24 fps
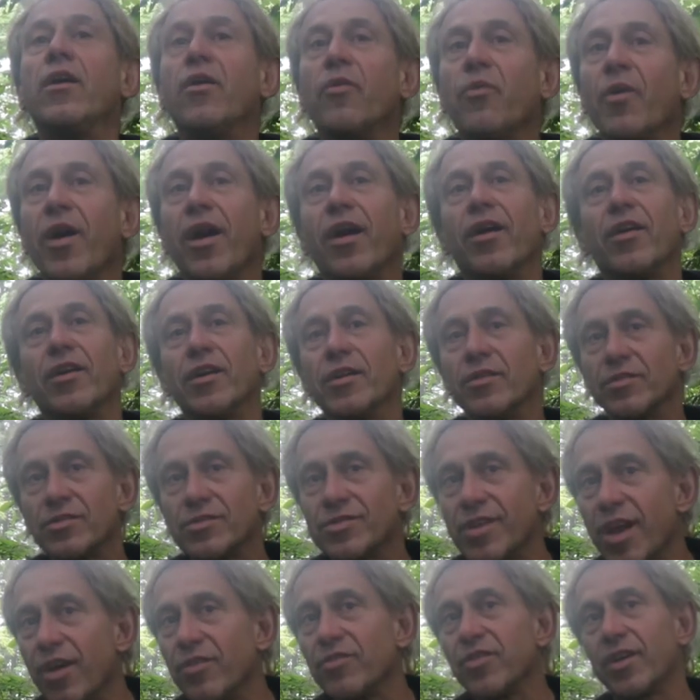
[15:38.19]
Well, it
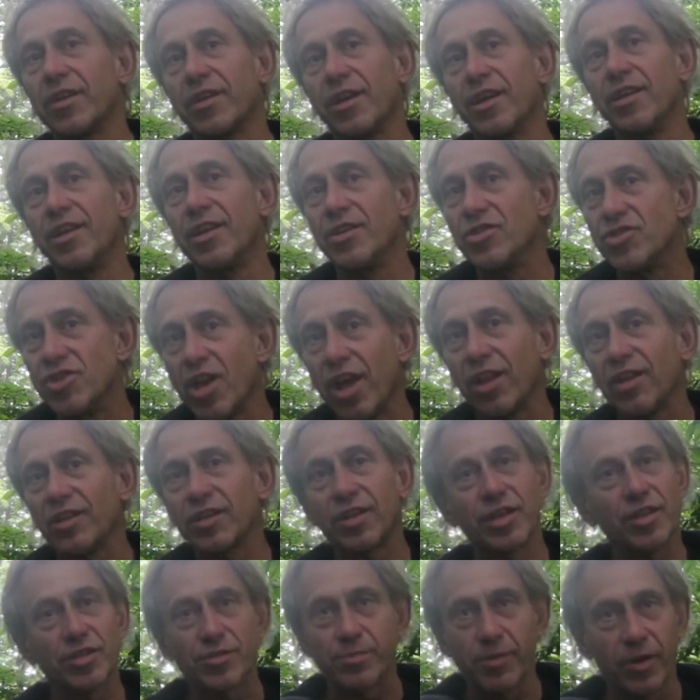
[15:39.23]
sounds like an
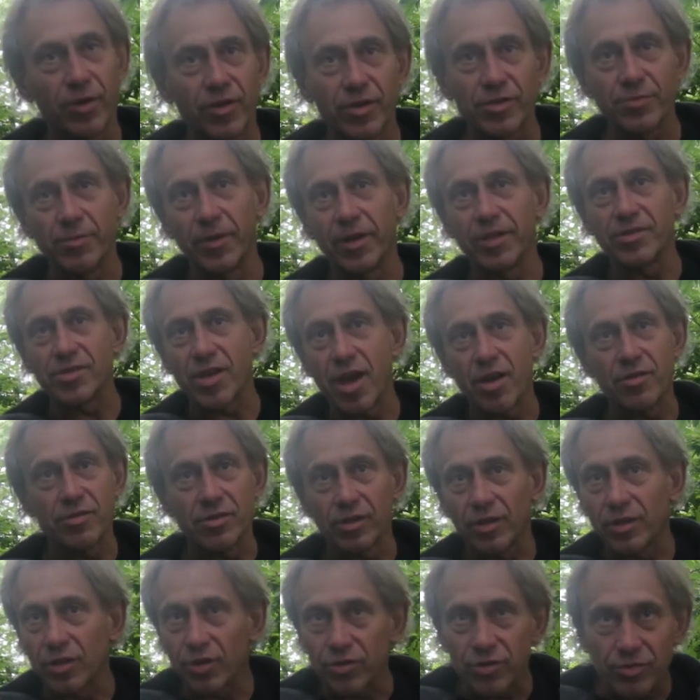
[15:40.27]
angelic experience, but it sounds
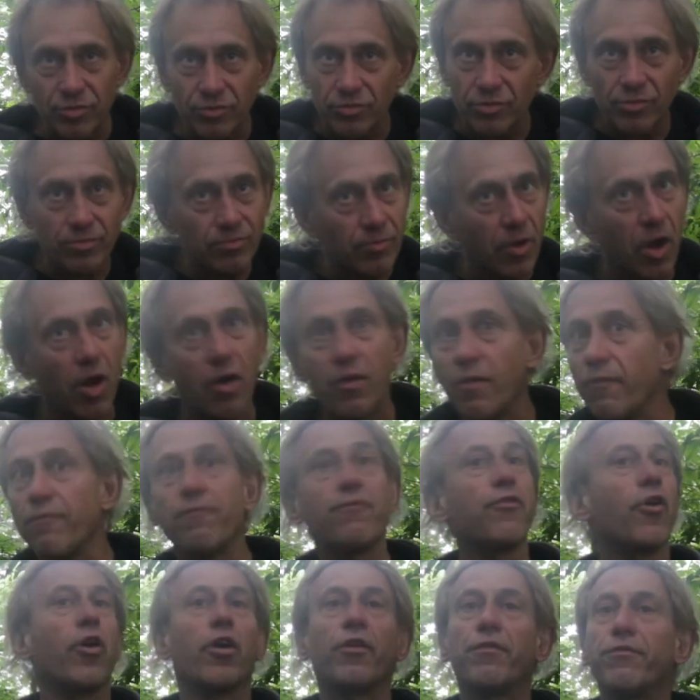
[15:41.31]
a little
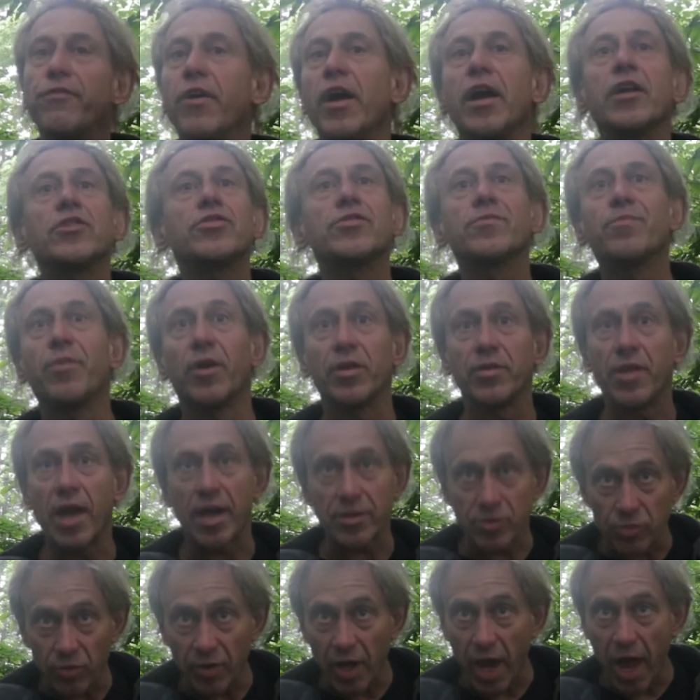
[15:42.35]
far-fetched, but
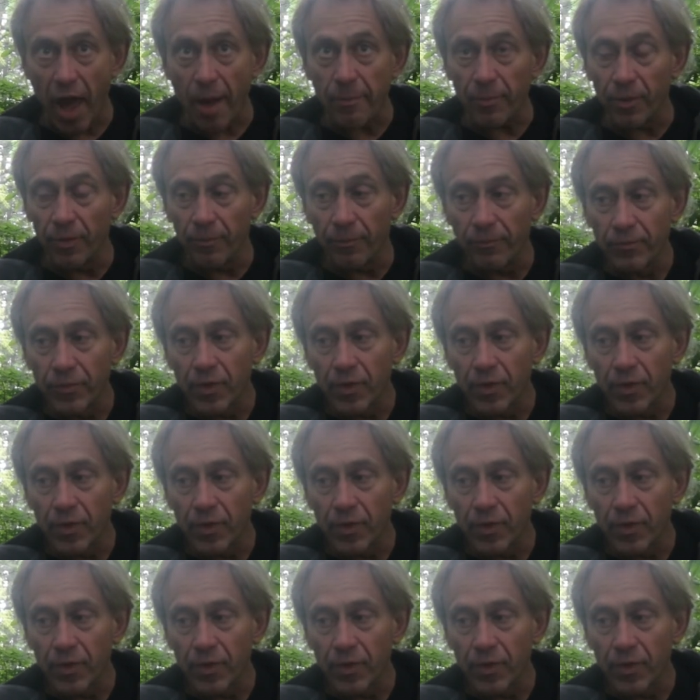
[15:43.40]
that's what happened.